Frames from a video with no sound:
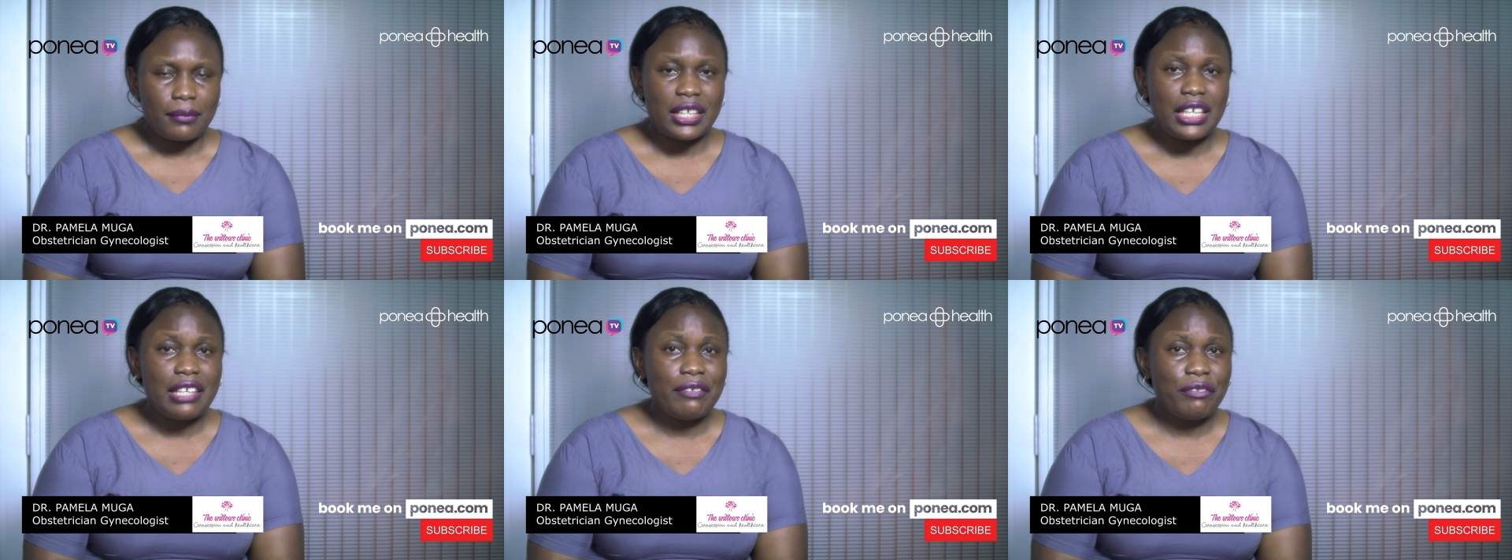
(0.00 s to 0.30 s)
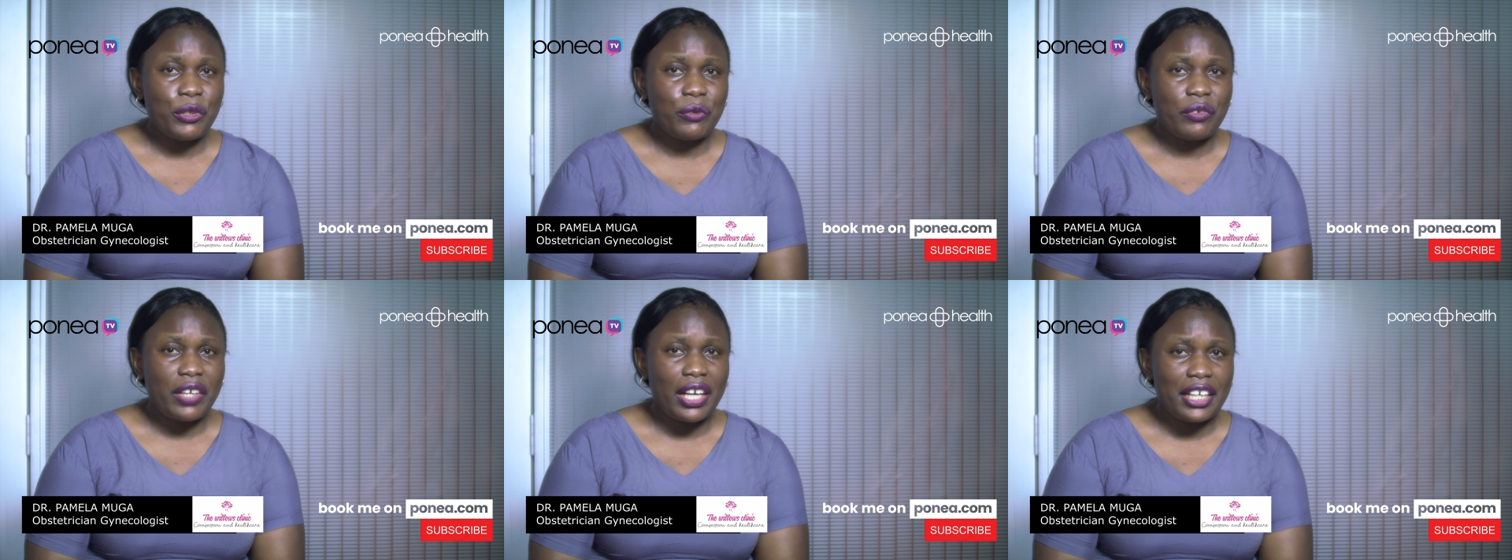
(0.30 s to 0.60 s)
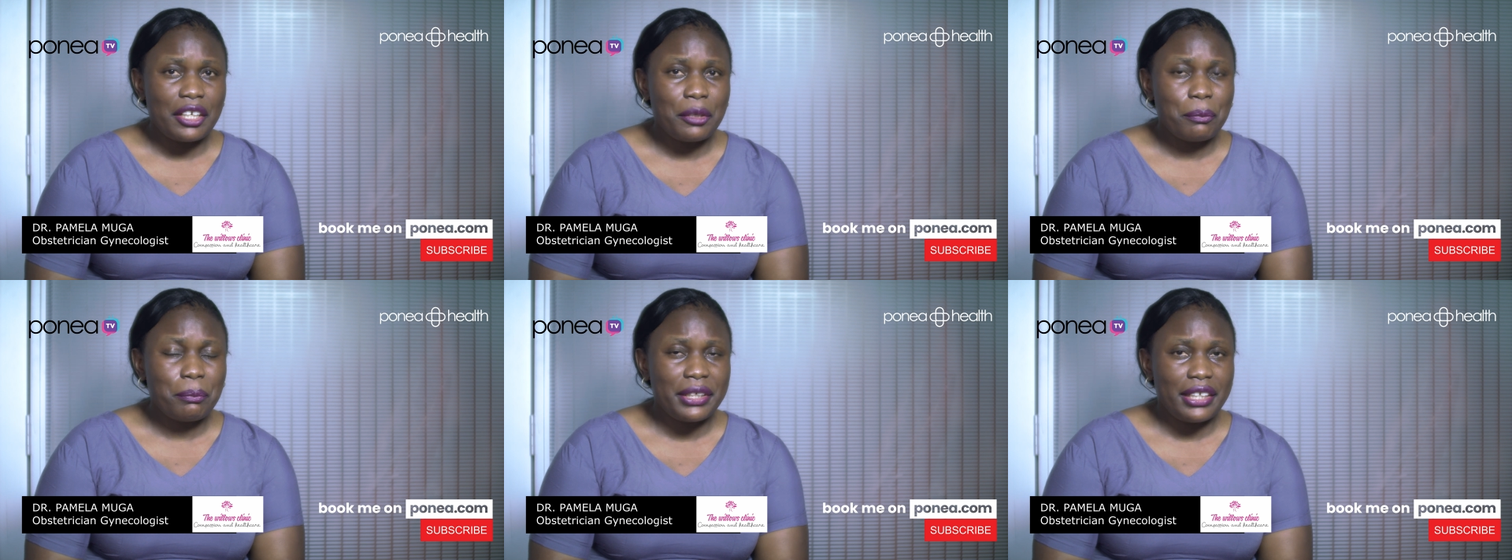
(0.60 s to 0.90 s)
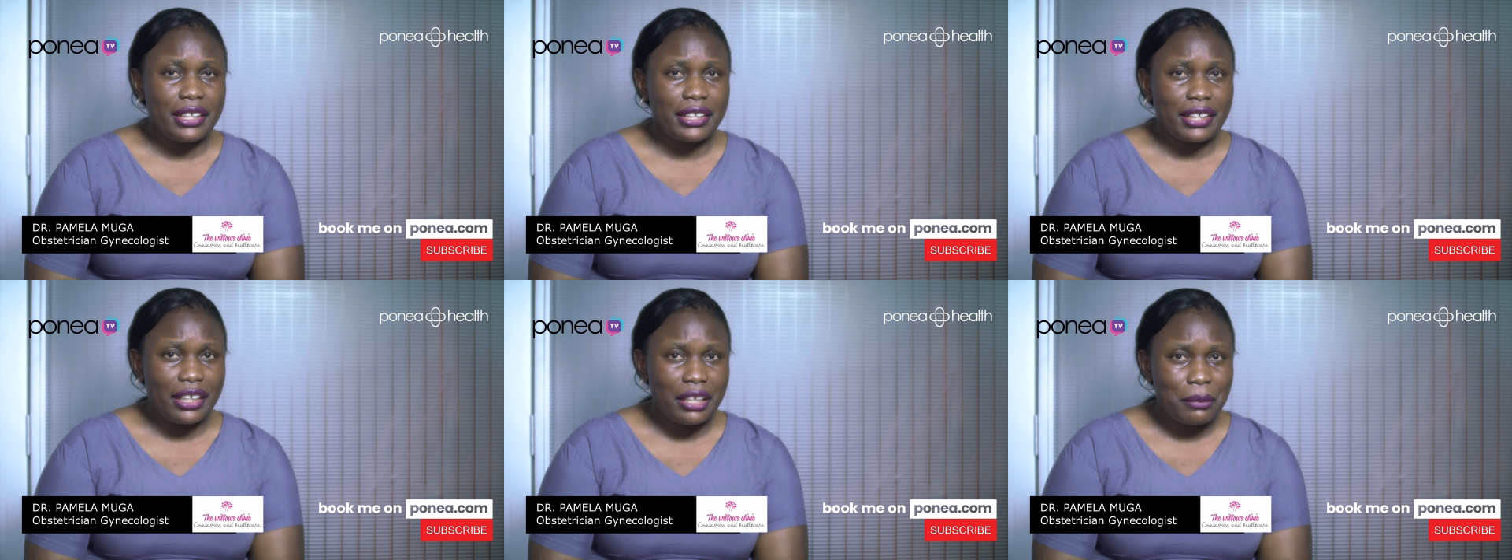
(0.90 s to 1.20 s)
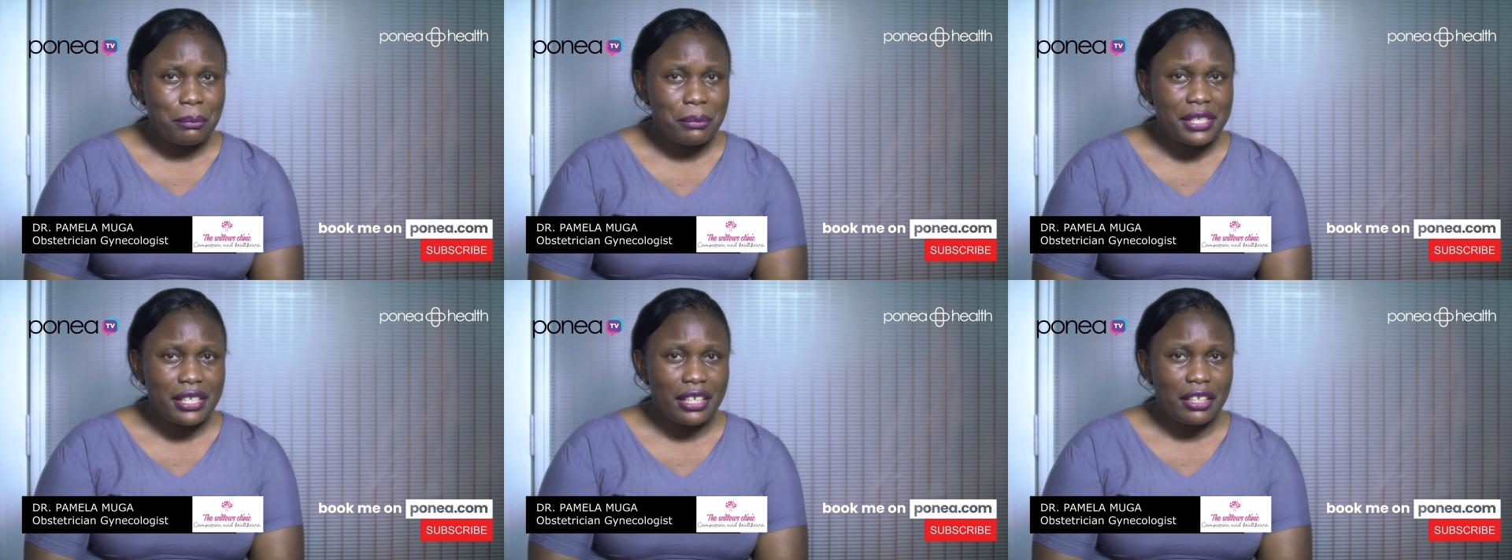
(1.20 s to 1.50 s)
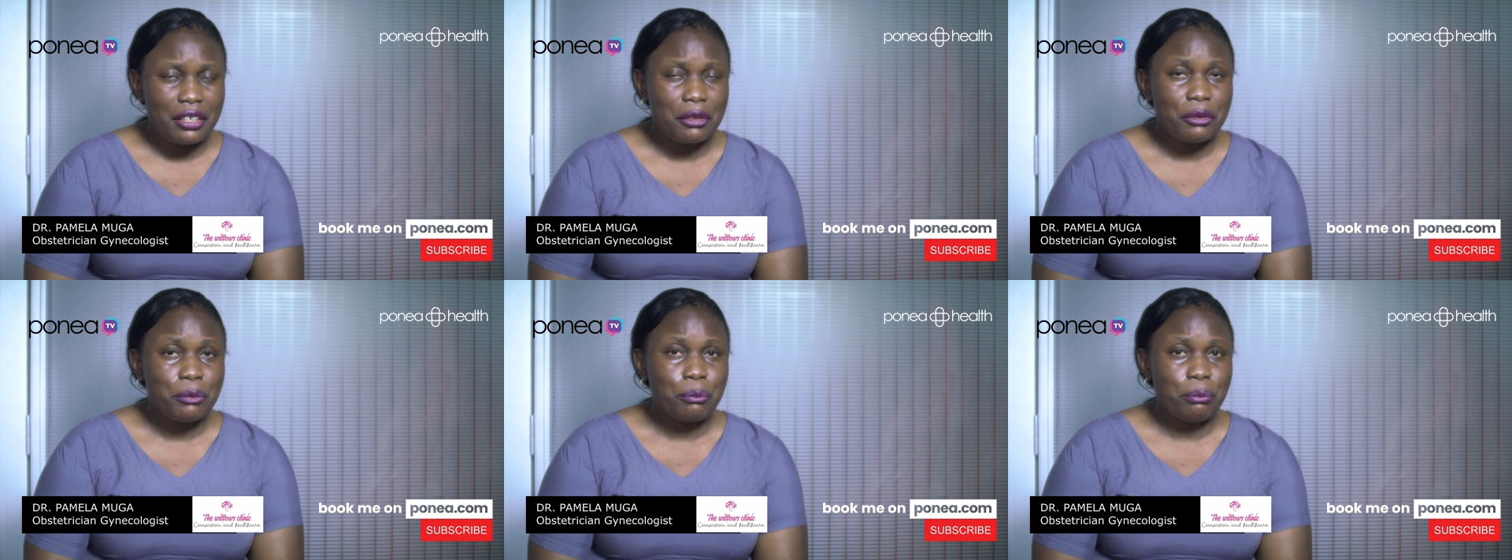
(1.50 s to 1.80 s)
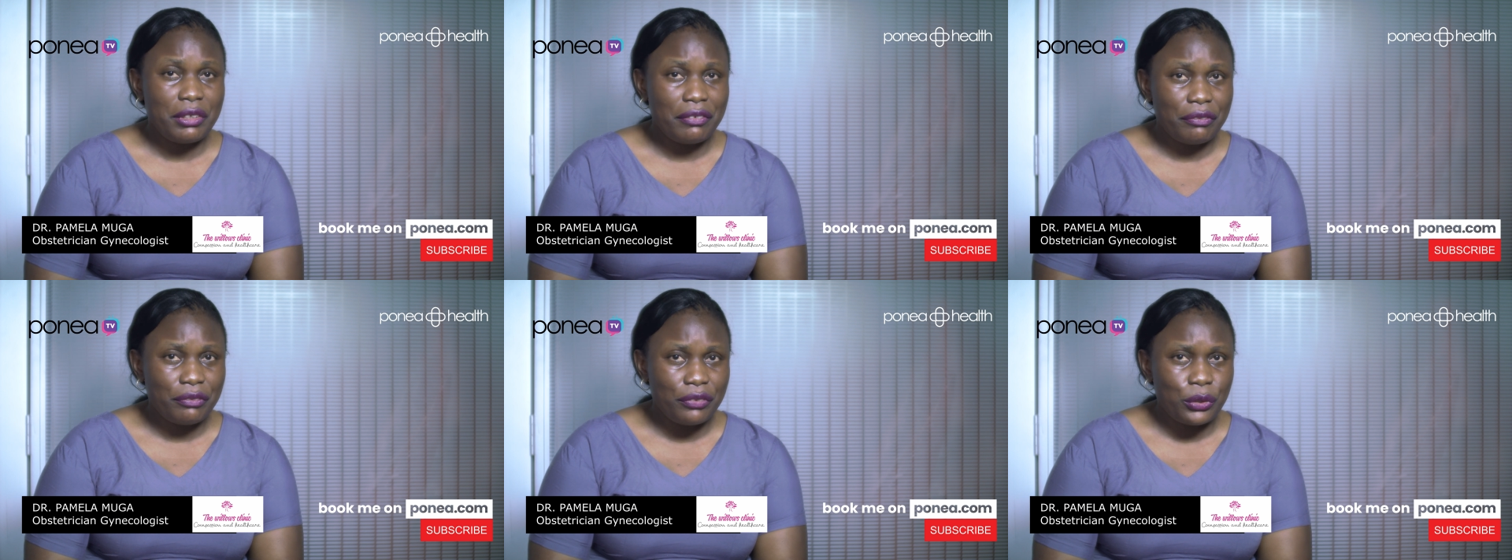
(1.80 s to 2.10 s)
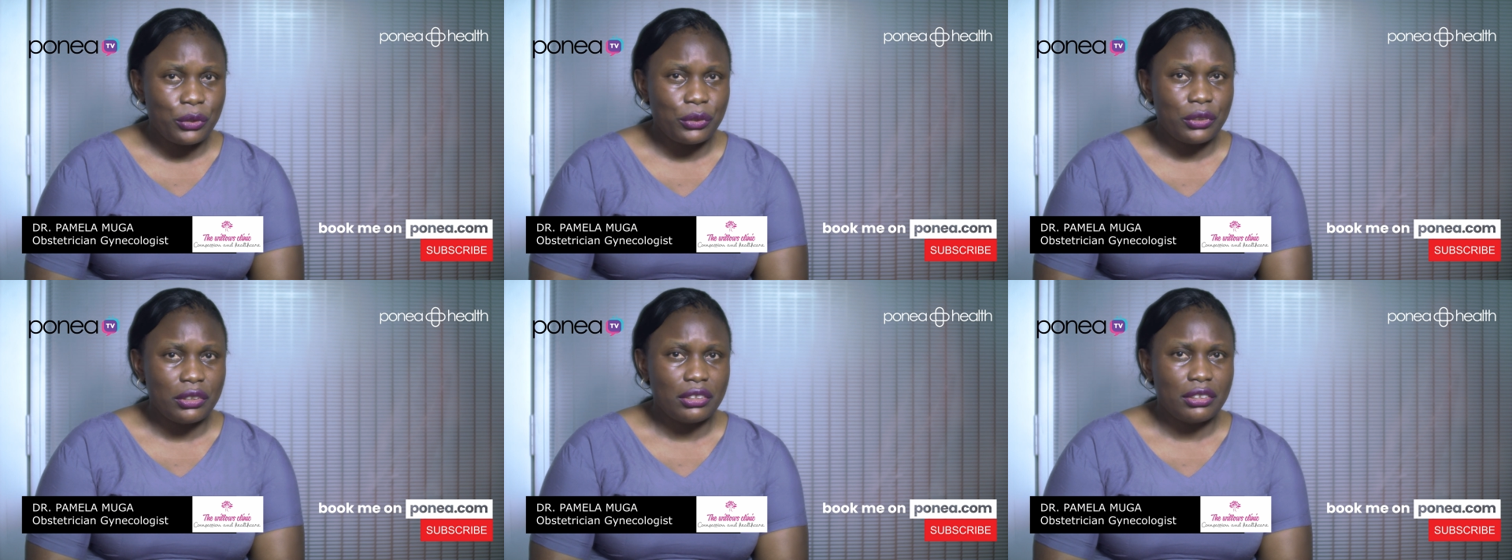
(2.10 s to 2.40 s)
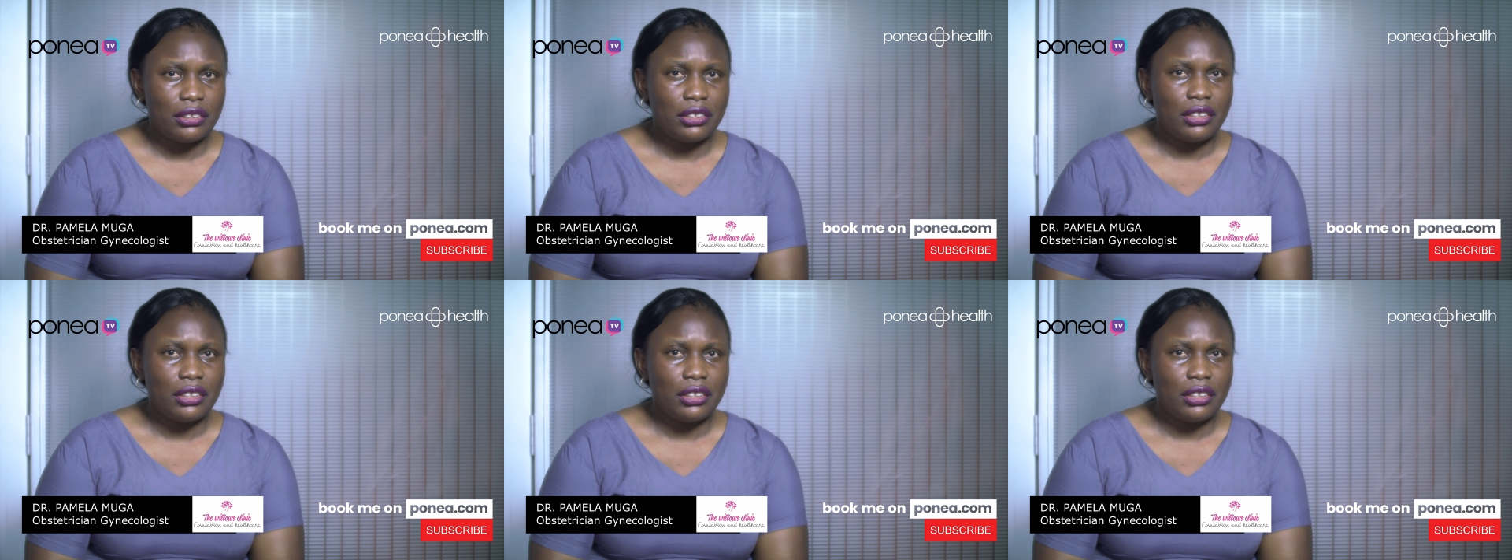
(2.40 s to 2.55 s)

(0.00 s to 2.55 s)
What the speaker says: If you've had preeclampsia before,